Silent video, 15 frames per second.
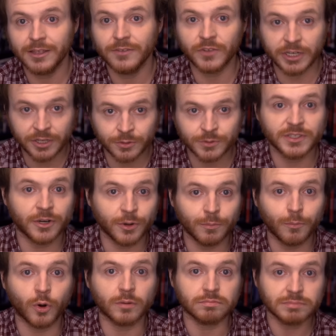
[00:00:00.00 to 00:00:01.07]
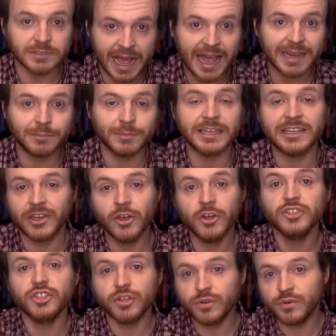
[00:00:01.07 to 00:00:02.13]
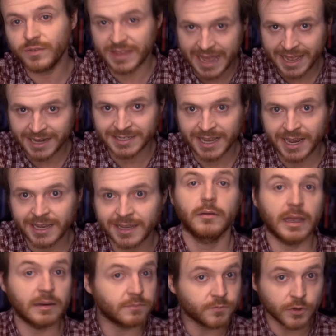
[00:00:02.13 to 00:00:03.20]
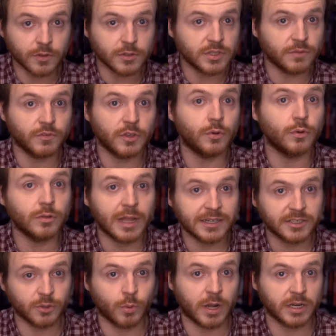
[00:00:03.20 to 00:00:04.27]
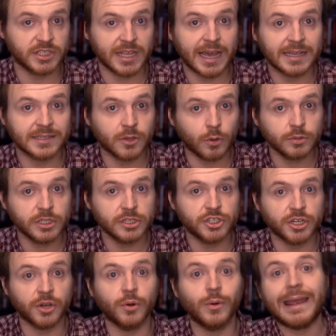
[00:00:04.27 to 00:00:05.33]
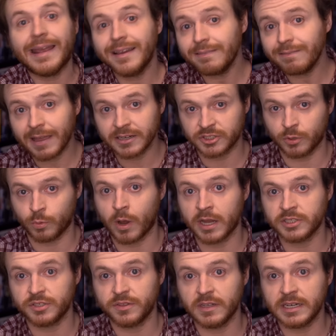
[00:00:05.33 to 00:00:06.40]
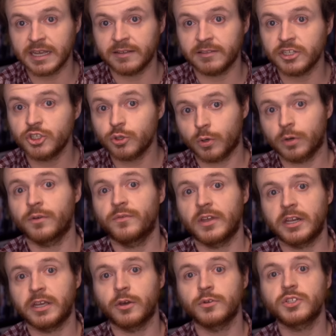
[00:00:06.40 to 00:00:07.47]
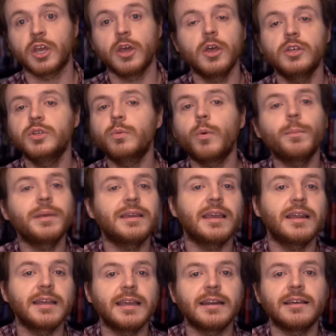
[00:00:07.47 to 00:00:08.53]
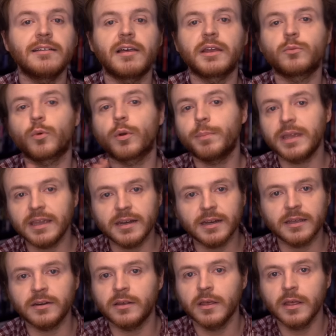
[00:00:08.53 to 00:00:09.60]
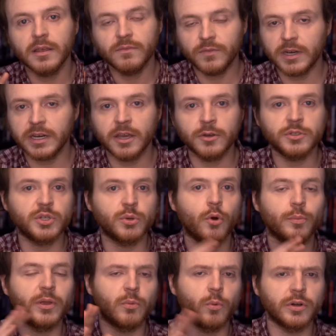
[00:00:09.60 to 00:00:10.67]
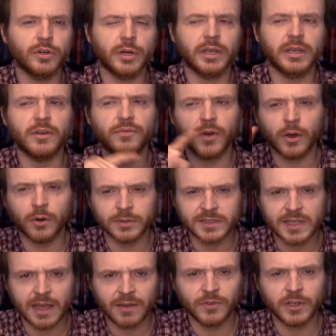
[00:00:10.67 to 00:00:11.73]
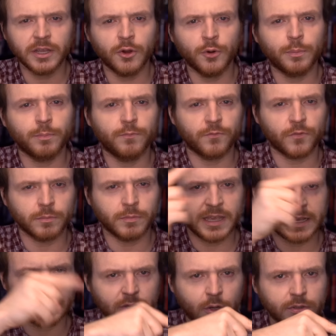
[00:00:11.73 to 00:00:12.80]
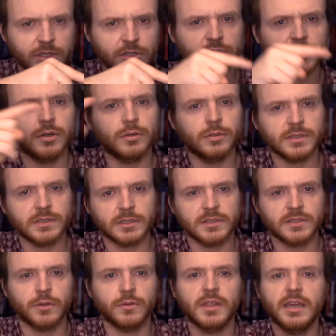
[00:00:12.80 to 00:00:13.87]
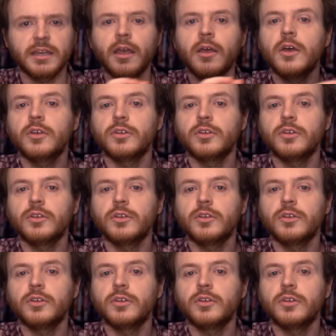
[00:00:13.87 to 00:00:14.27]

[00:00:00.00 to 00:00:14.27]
Videos that are more timely to that day. And for those of you who like to watch the Ask Colton show and like to watch the daily shorter videos, you won't be getting any like repeated videos. You won't be wondering if, is that video from the Ask Colton show or is it its own thing?